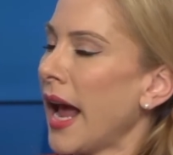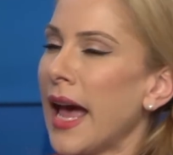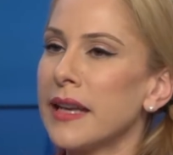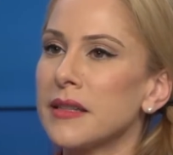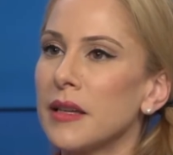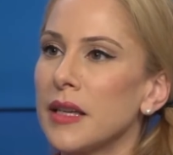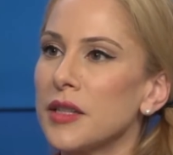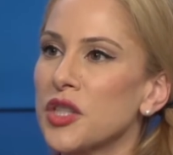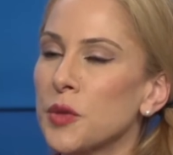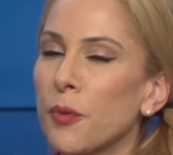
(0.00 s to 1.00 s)
and
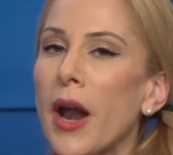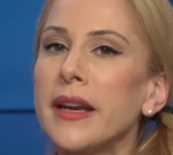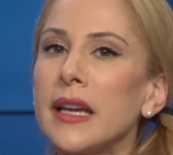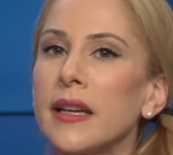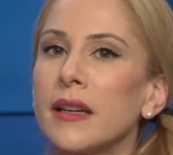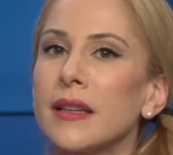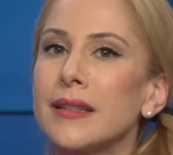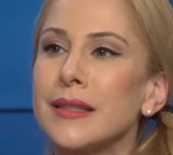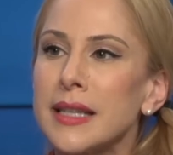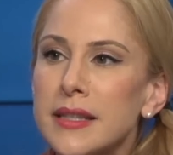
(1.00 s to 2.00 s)
spreading
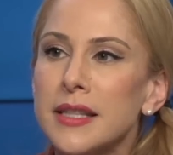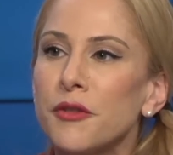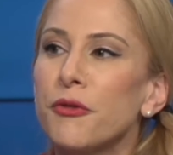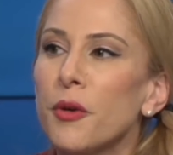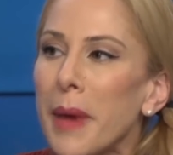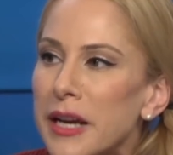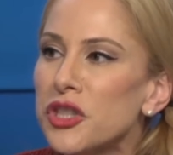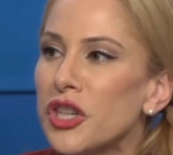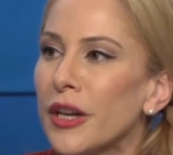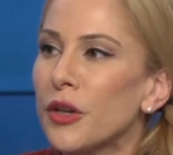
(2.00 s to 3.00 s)

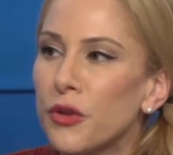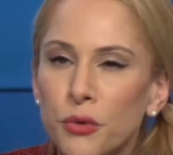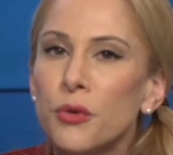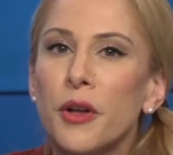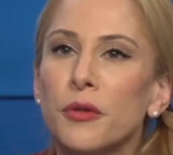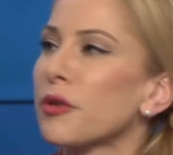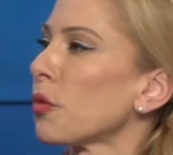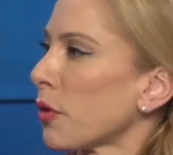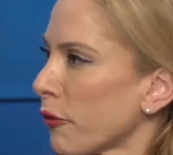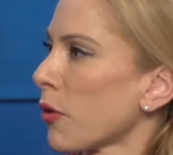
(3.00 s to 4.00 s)
disinformation through their little
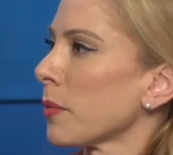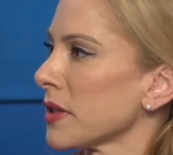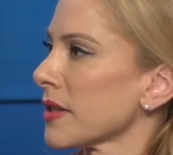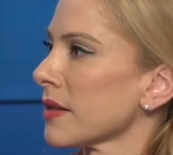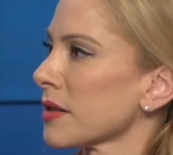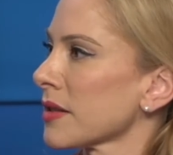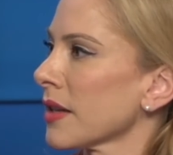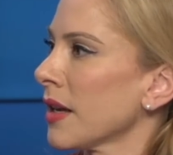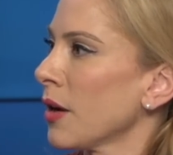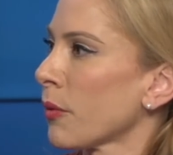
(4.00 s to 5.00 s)
performances,
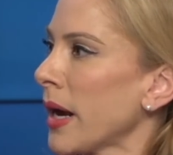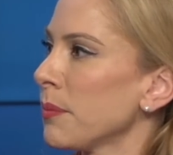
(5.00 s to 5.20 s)
right?